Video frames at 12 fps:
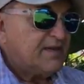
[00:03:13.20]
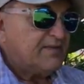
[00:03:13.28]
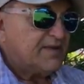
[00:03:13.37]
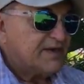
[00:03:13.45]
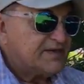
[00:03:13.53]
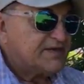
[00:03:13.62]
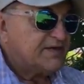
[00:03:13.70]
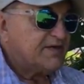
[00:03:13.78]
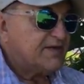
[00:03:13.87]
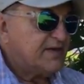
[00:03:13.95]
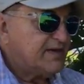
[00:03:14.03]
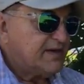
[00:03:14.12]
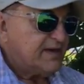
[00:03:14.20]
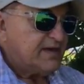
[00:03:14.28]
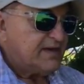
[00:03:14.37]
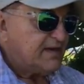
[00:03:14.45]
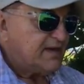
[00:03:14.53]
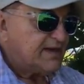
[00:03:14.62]
with its hood
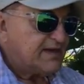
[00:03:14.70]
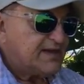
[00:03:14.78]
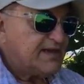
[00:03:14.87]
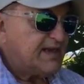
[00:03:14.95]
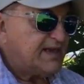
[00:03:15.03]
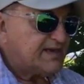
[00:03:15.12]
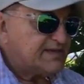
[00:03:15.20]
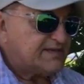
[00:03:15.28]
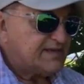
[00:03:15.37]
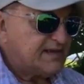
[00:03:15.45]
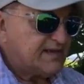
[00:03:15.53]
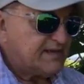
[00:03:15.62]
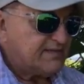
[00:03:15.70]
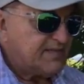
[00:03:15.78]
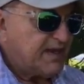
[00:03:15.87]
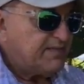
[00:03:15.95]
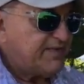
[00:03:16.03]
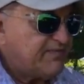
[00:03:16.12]
at least,
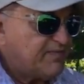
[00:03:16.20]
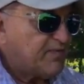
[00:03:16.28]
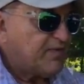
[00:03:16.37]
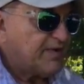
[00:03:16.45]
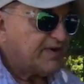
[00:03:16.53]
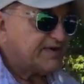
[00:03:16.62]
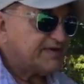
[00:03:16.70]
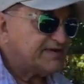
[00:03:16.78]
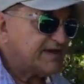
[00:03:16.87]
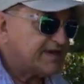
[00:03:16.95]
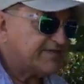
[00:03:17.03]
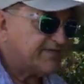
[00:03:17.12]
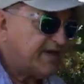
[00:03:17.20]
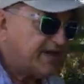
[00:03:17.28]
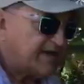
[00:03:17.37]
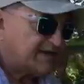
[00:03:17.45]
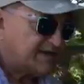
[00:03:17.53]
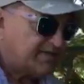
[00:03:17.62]
maybe even more than 6
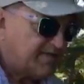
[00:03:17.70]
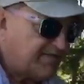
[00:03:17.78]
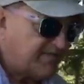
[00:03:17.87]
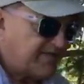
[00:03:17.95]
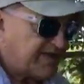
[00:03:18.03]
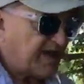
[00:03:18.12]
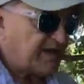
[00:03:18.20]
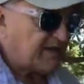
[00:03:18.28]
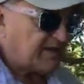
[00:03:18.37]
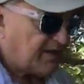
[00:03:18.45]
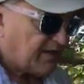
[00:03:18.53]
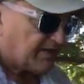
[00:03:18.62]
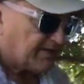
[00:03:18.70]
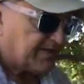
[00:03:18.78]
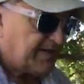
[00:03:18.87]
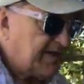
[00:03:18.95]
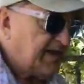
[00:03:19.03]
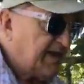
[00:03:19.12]
feet. It's a vanilla
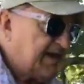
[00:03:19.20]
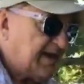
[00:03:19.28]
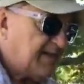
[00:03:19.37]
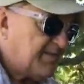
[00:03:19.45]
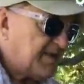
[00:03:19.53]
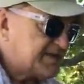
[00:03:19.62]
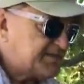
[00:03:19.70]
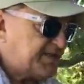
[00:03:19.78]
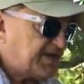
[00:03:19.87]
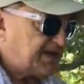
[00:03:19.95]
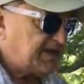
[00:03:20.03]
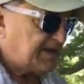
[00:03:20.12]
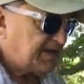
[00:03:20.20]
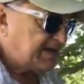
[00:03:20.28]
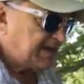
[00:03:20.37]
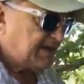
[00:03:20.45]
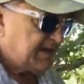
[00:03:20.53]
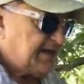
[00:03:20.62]
colored, and it must be
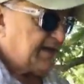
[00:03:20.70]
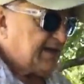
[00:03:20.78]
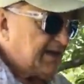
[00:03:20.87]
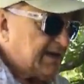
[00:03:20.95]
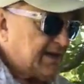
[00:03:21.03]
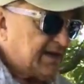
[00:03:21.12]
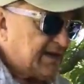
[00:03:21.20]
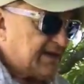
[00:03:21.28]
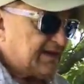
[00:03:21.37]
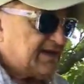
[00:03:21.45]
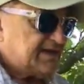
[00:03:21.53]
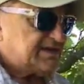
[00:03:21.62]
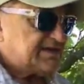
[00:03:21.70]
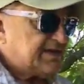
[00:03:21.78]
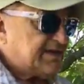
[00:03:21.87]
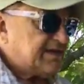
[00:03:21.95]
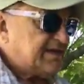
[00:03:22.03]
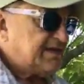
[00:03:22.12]
at least
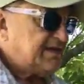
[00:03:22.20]
10